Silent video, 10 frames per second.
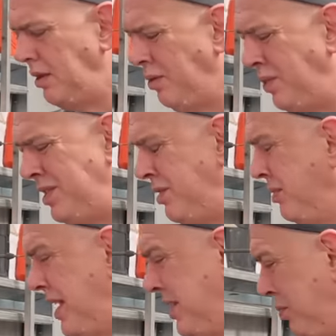which I'm
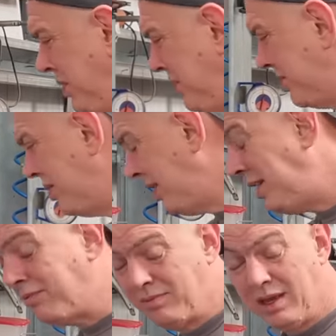guessing we're just going to
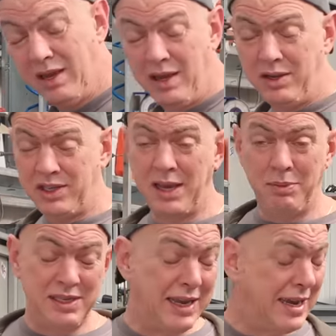eat.
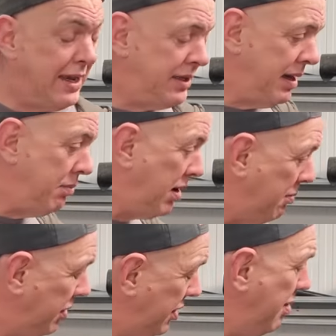Jamie said get some.
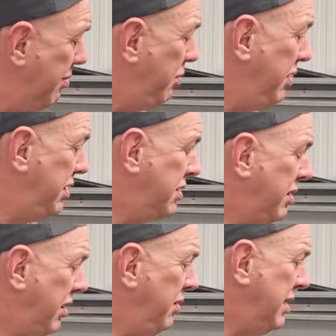I'm assuming we're just
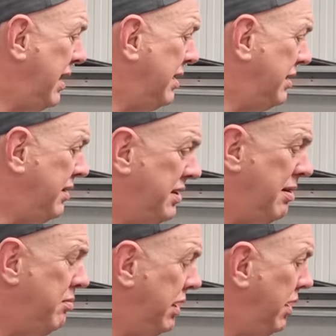going to use that as an
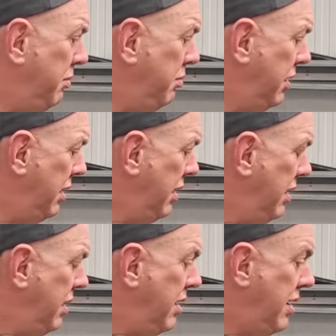assembly lube,
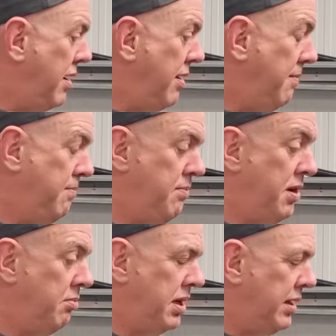um, but
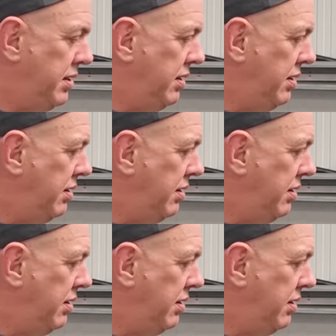I'm guessing.